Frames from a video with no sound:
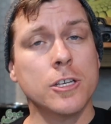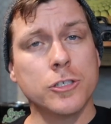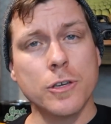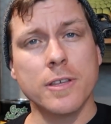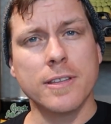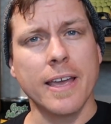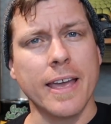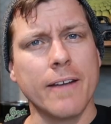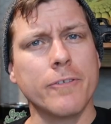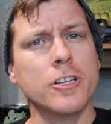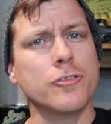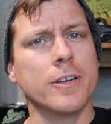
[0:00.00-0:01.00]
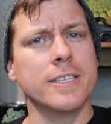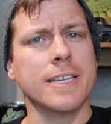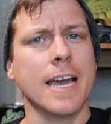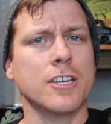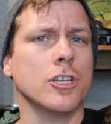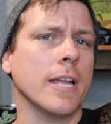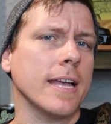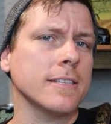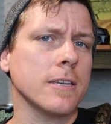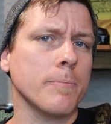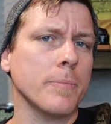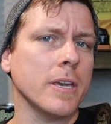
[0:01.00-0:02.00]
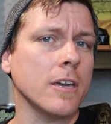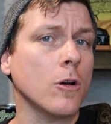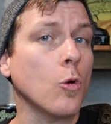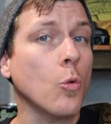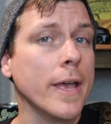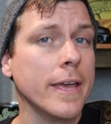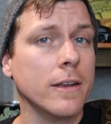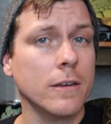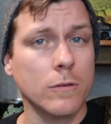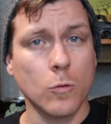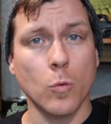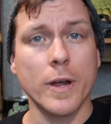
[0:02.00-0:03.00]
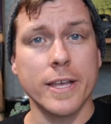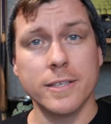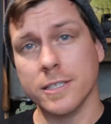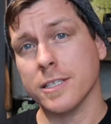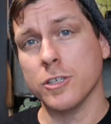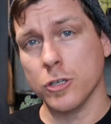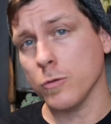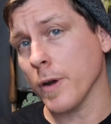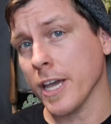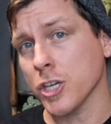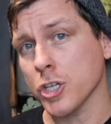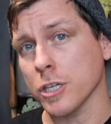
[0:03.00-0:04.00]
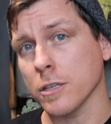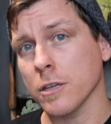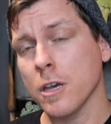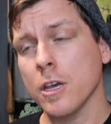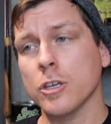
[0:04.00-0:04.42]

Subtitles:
so that every transaction ends up being a win-win situation.